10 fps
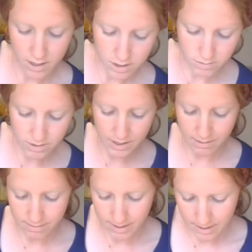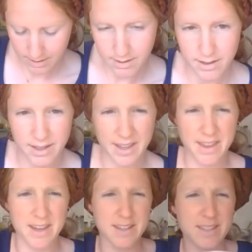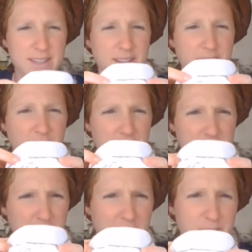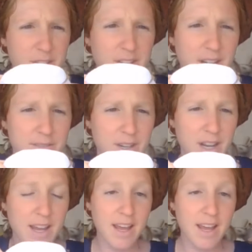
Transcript: you would leave it like this on your counter covered.